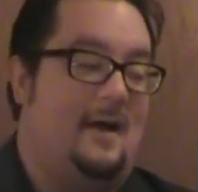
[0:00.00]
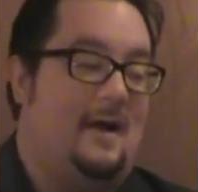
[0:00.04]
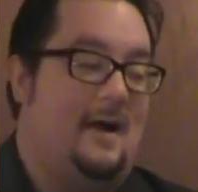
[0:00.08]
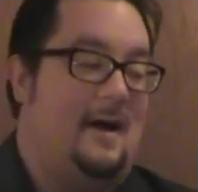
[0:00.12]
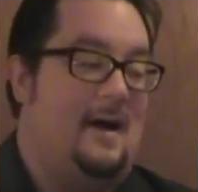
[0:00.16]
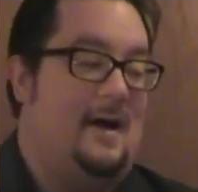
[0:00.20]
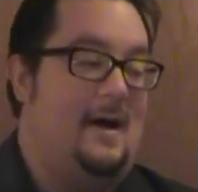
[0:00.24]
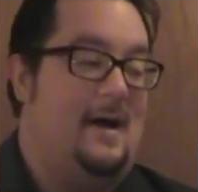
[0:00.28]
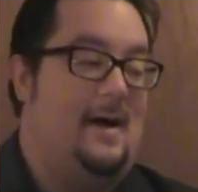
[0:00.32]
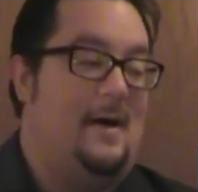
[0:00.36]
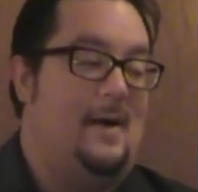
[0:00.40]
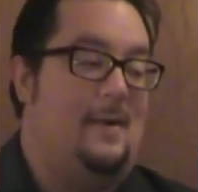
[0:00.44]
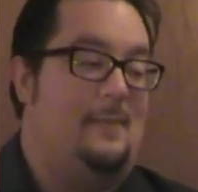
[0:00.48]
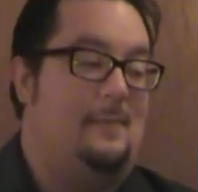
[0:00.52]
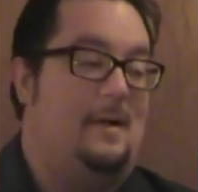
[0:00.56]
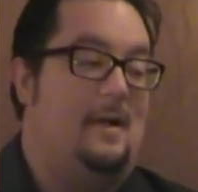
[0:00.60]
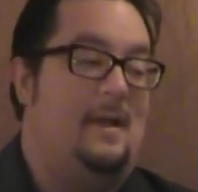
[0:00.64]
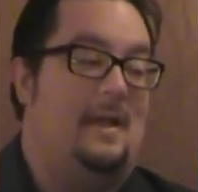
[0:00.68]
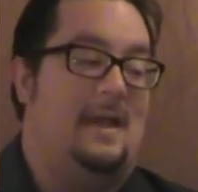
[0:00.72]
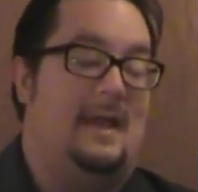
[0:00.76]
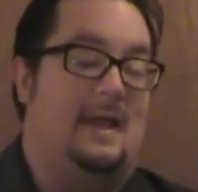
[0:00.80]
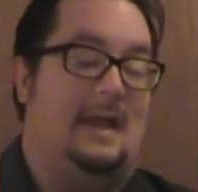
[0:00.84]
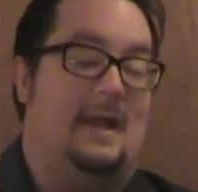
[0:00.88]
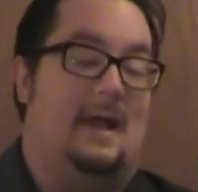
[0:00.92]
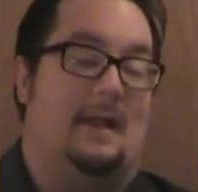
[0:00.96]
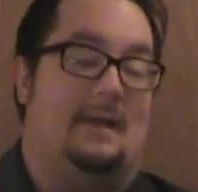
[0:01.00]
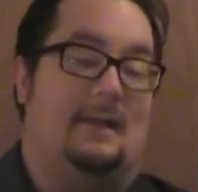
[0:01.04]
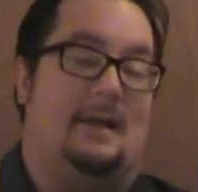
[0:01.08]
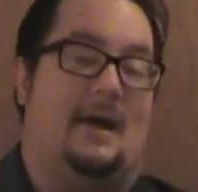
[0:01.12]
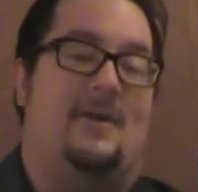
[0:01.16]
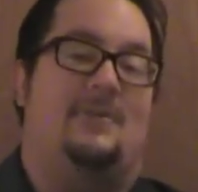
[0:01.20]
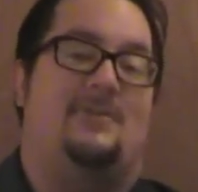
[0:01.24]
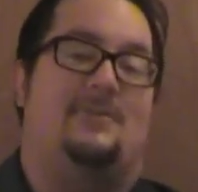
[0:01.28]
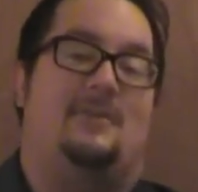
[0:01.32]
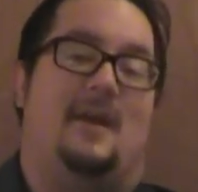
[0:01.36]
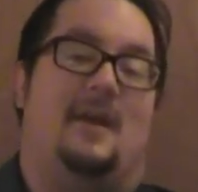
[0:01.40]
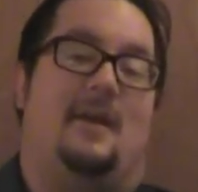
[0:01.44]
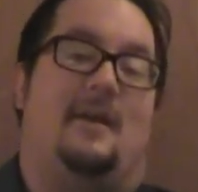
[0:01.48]
Uh, but he uh,
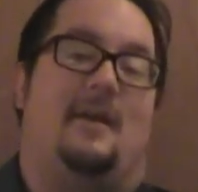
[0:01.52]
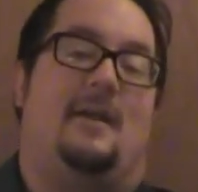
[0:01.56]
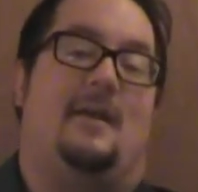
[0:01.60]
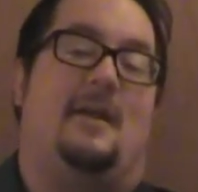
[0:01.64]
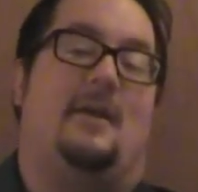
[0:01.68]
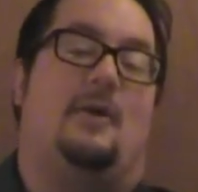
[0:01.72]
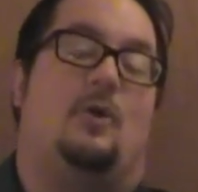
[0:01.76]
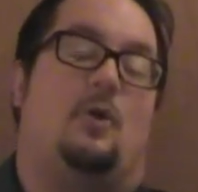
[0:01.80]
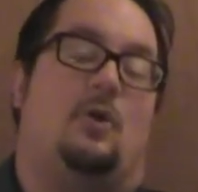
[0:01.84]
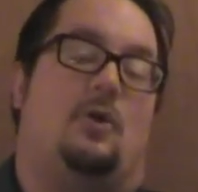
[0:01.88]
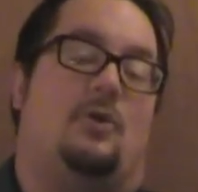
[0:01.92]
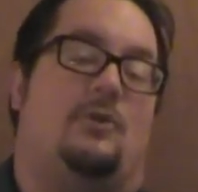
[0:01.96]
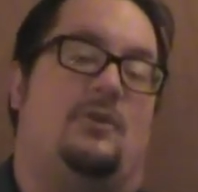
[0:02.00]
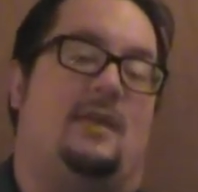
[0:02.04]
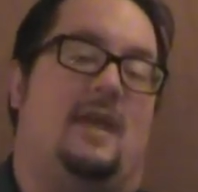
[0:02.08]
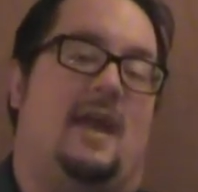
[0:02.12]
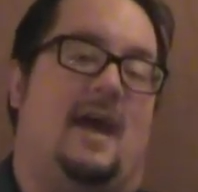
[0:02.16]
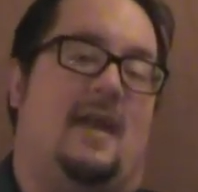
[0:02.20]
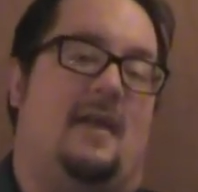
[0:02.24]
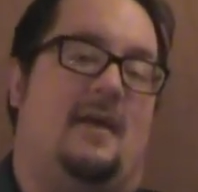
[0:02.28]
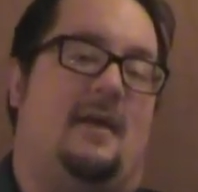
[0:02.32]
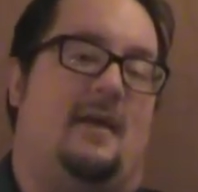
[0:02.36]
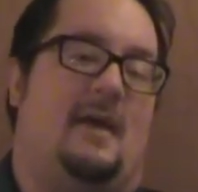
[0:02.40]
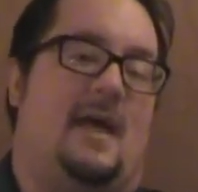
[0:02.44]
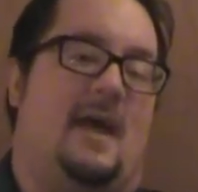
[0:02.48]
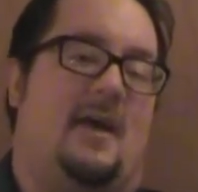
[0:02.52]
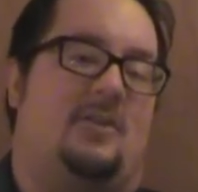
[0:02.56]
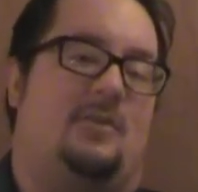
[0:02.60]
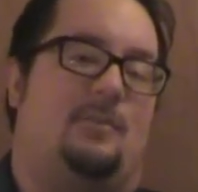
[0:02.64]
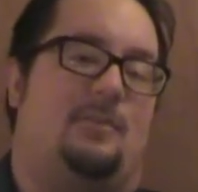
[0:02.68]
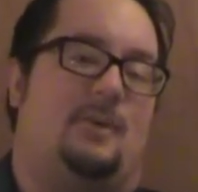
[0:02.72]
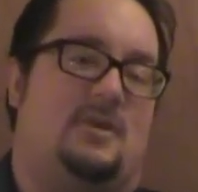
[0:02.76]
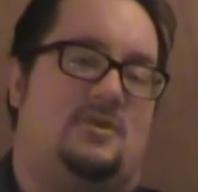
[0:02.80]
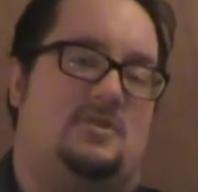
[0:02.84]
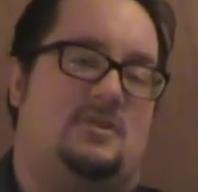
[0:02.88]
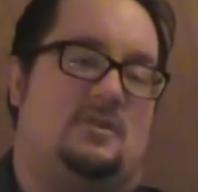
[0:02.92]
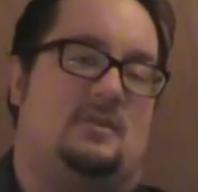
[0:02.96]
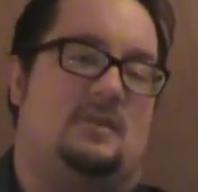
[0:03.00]
lost there, and then, of course, he had an
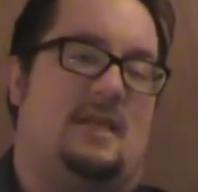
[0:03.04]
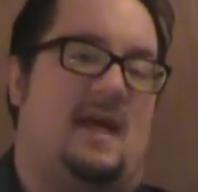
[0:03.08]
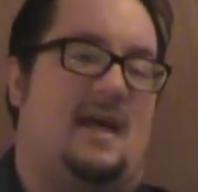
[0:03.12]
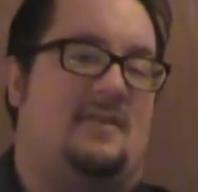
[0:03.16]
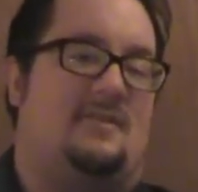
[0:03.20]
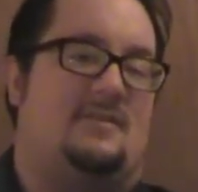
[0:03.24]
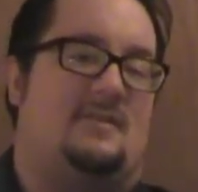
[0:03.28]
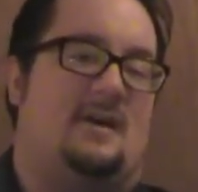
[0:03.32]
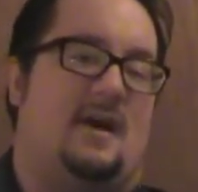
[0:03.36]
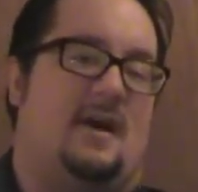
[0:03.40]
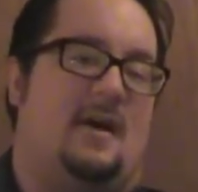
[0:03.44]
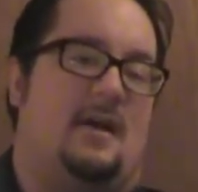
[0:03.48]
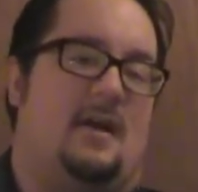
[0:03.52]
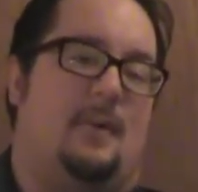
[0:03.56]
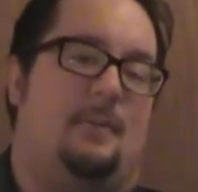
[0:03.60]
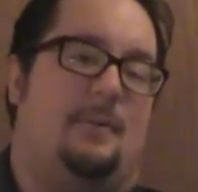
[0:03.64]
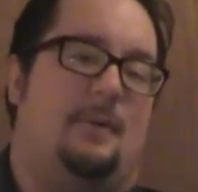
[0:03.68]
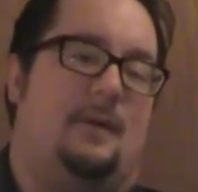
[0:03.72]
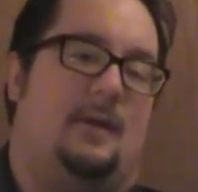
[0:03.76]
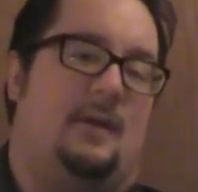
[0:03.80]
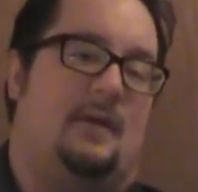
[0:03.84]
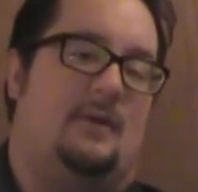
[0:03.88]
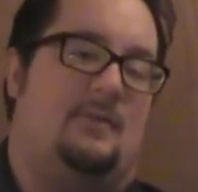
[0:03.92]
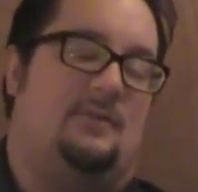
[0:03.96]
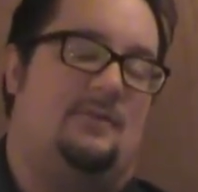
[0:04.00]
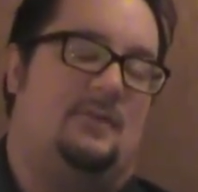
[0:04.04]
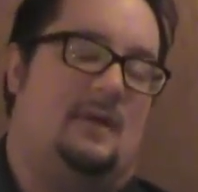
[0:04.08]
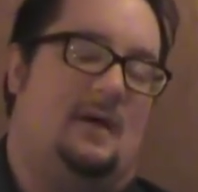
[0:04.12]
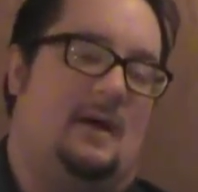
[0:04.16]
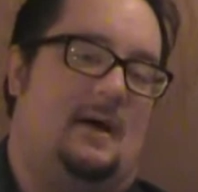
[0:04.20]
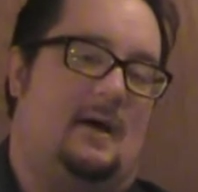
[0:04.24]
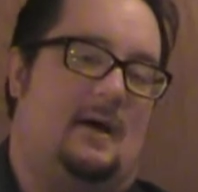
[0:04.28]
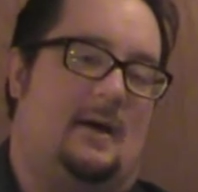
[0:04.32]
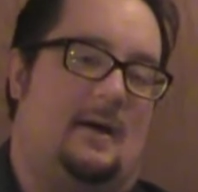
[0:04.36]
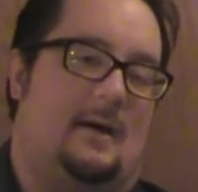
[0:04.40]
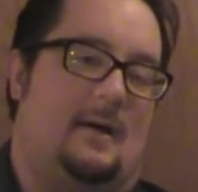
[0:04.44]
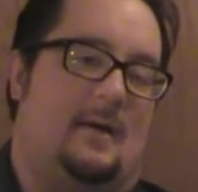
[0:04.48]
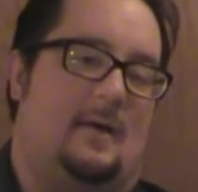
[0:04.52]
exhibition last night up against
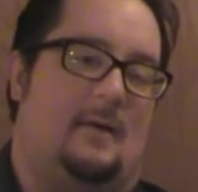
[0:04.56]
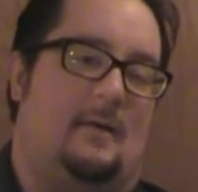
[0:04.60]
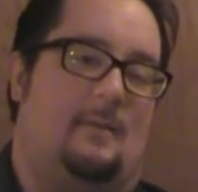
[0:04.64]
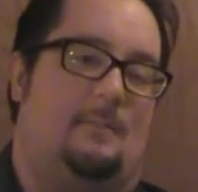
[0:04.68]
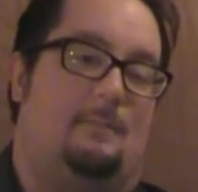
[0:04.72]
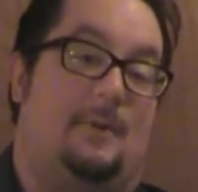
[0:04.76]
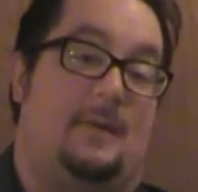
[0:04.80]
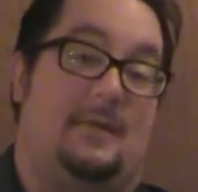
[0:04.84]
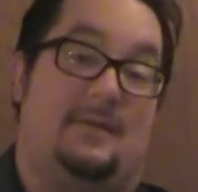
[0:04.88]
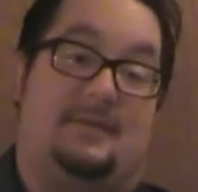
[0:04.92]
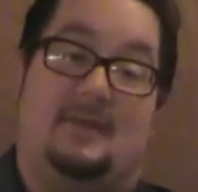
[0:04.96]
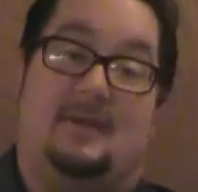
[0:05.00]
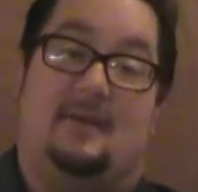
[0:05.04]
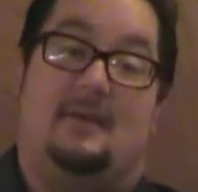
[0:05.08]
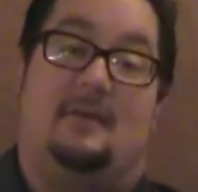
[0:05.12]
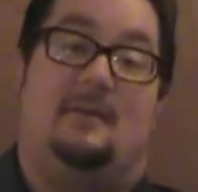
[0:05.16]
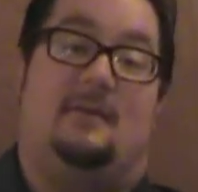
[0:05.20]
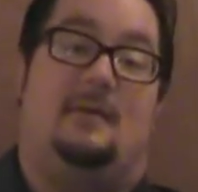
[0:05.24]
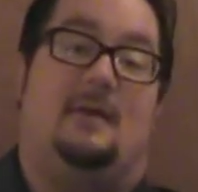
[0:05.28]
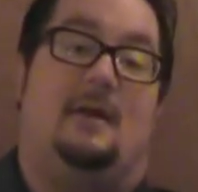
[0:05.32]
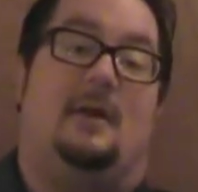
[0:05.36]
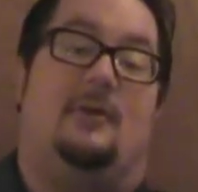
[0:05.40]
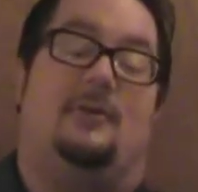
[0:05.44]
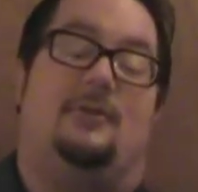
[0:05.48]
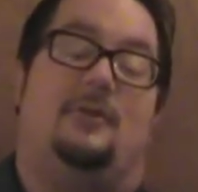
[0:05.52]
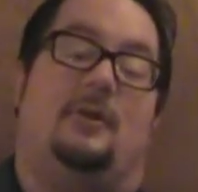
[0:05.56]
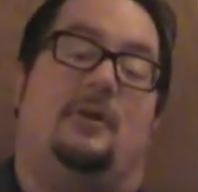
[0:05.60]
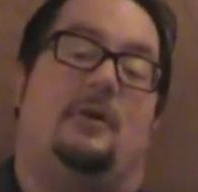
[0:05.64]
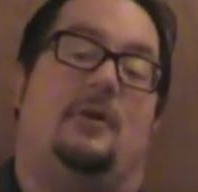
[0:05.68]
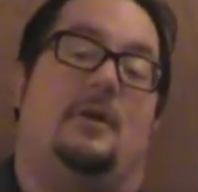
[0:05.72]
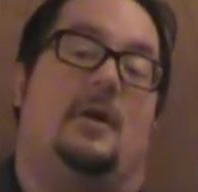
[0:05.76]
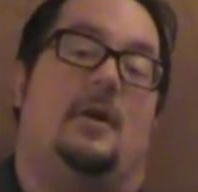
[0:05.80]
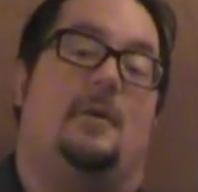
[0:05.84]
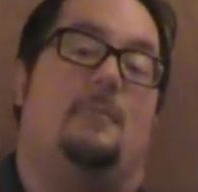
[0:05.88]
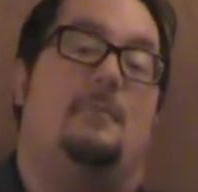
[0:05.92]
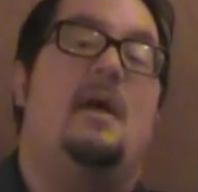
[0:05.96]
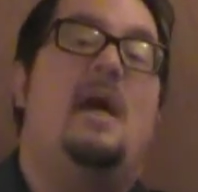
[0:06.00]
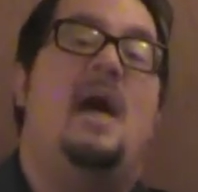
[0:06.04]
uh, Penta,
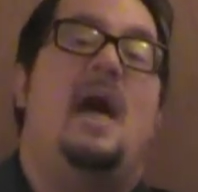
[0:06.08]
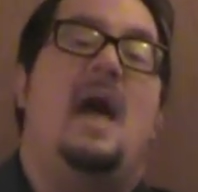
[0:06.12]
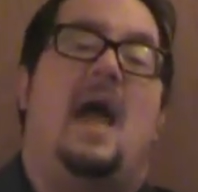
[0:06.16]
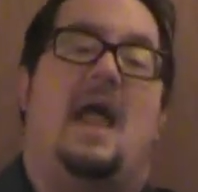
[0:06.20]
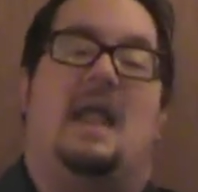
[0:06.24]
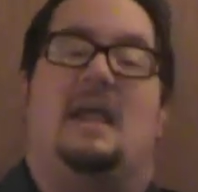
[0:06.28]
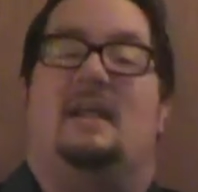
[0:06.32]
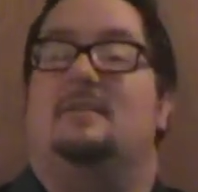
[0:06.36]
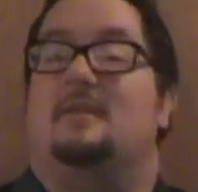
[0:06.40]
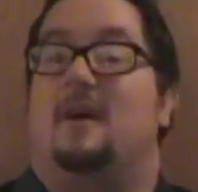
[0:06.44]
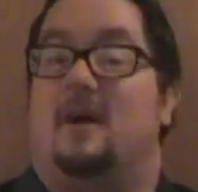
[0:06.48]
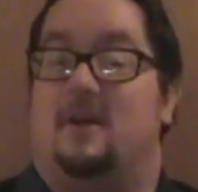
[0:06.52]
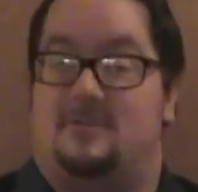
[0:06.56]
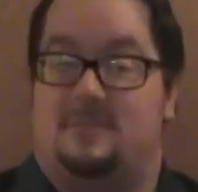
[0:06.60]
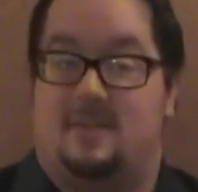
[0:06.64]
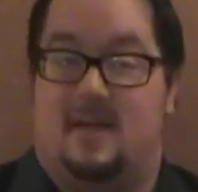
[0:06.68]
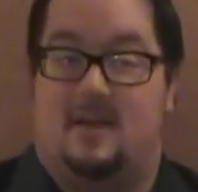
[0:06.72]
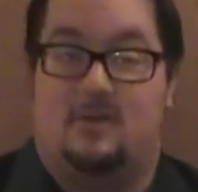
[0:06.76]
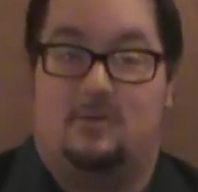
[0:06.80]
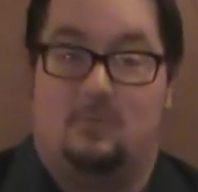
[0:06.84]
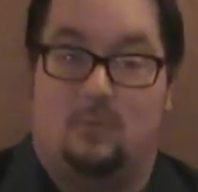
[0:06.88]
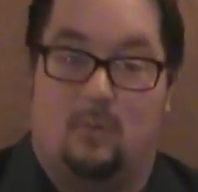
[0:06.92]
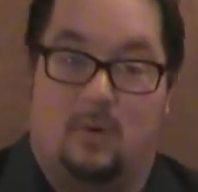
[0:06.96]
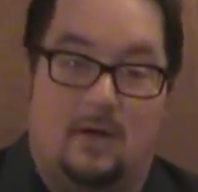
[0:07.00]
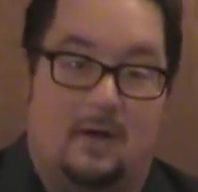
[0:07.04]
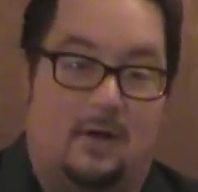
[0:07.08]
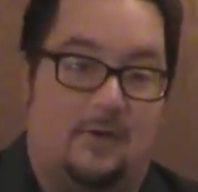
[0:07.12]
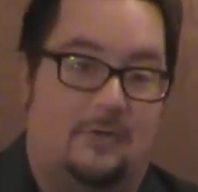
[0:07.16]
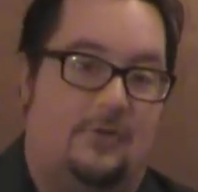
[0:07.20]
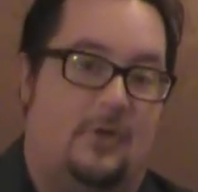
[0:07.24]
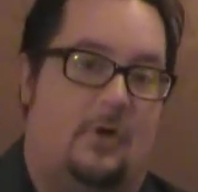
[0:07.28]
L0M, and he lost that as well.